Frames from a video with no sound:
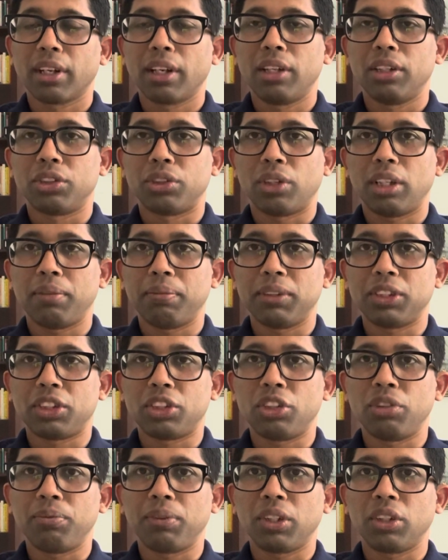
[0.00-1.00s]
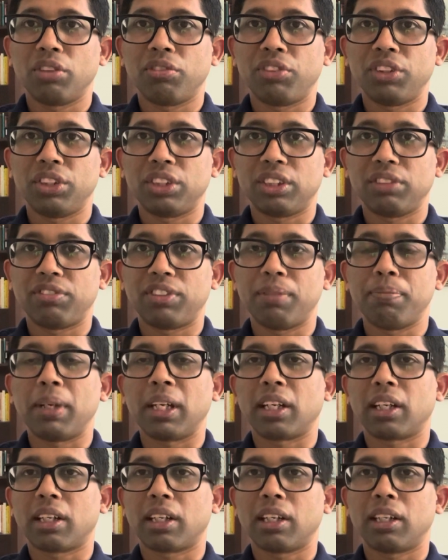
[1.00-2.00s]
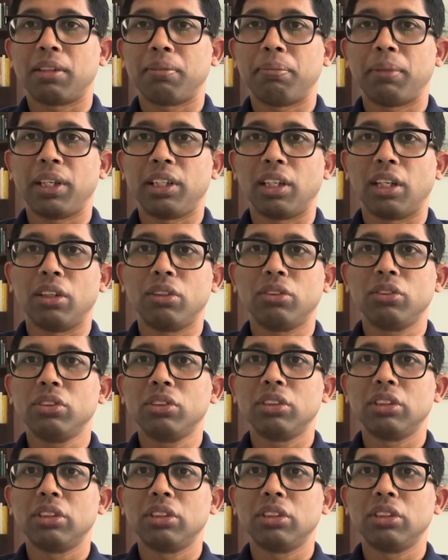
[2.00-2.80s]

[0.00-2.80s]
so I am assuming you have received a bank card by now.